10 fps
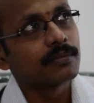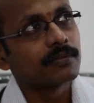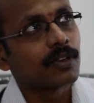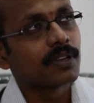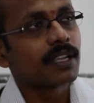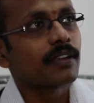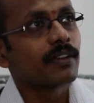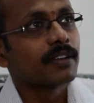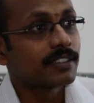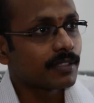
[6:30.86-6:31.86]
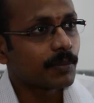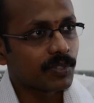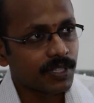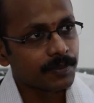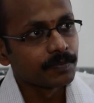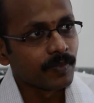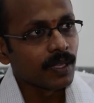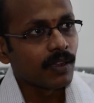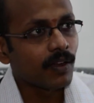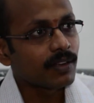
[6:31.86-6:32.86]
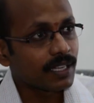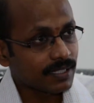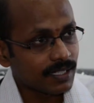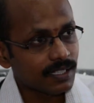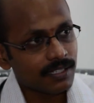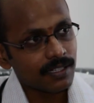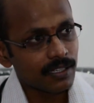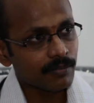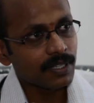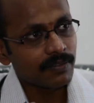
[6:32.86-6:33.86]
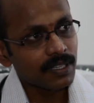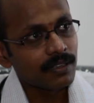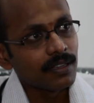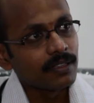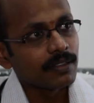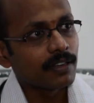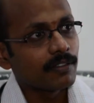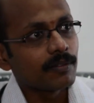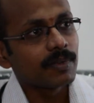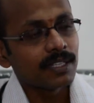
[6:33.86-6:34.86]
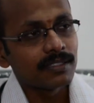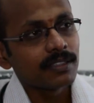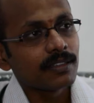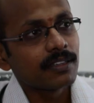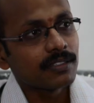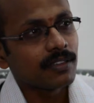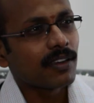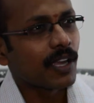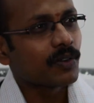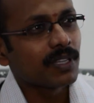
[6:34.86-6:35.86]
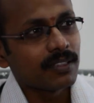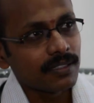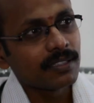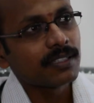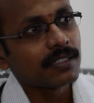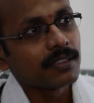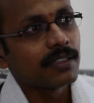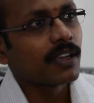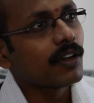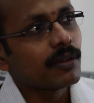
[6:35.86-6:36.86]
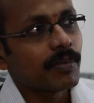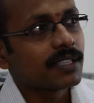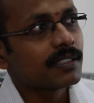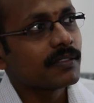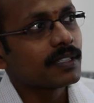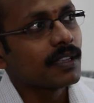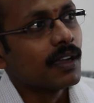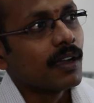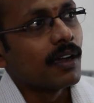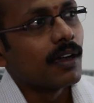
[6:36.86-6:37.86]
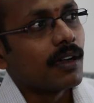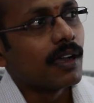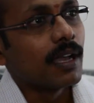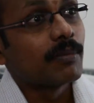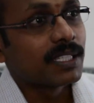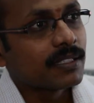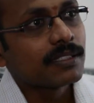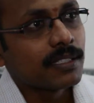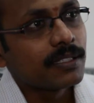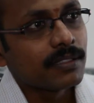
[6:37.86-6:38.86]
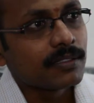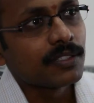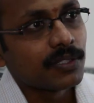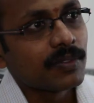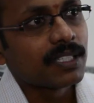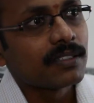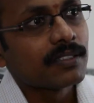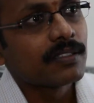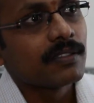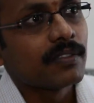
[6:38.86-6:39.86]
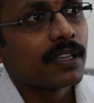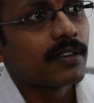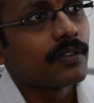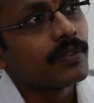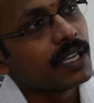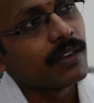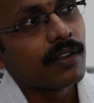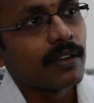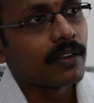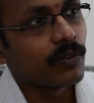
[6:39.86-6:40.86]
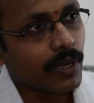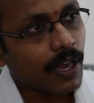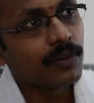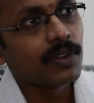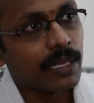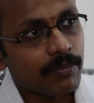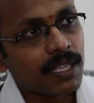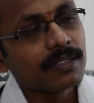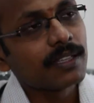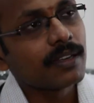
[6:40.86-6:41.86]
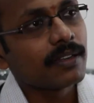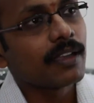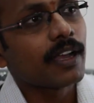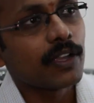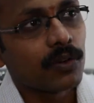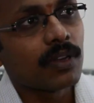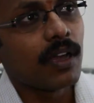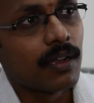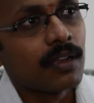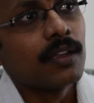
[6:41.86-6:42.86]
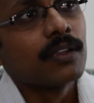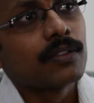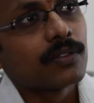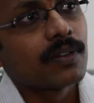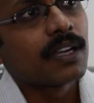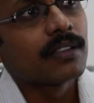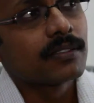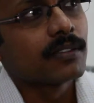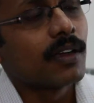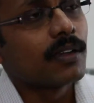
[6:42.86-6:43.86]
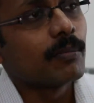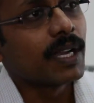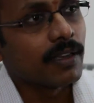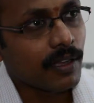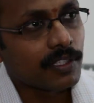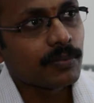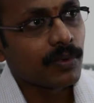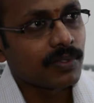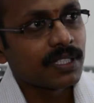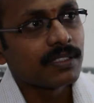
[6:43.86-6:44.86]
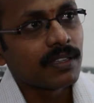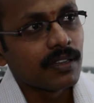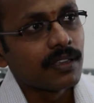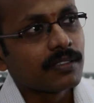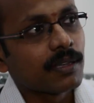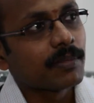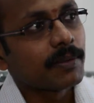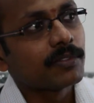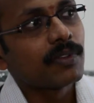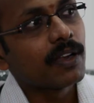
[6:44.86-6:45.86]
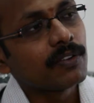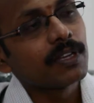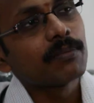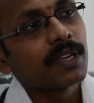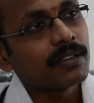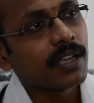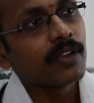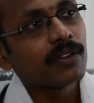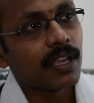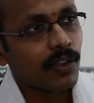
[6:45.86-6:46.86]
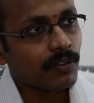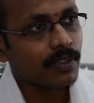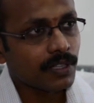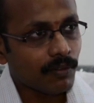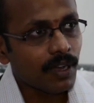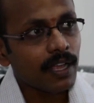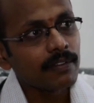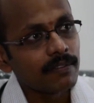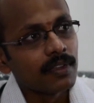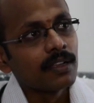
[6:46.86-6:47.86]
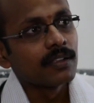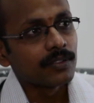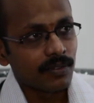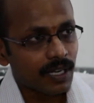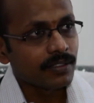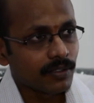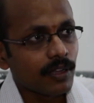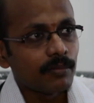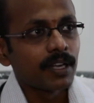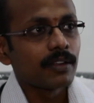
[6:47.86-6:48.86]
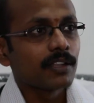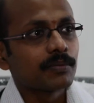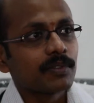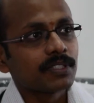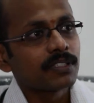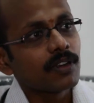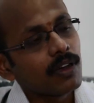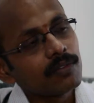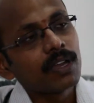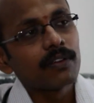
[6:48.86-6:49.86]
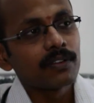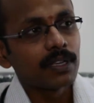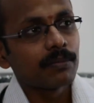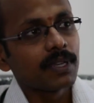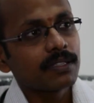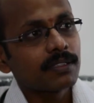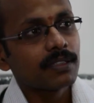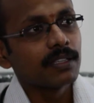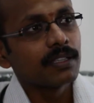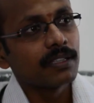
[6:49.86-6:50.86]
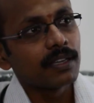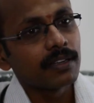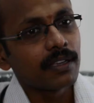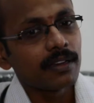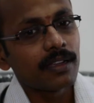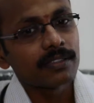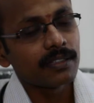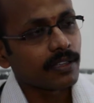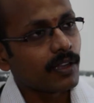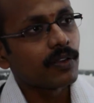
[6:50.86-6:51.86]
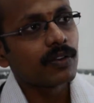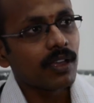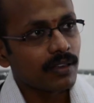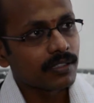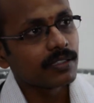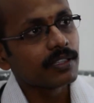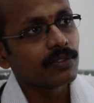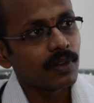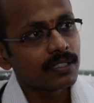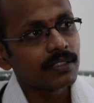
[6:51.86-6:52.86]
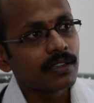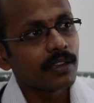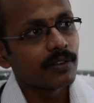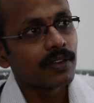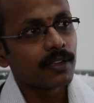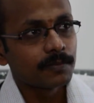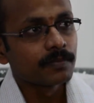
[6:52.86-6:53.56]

what I call disruption or dissection in between, then it will be dissected. It's called aortic dissection. They are all present with emergency situations where we have to replace the entire aorta. So that is called Bental's procedure. Sometimes we have to replace the aorta along with the valve. So that is called Bental's procedure, or we have to replace the entire ascending aorta or descending thoracic aorta,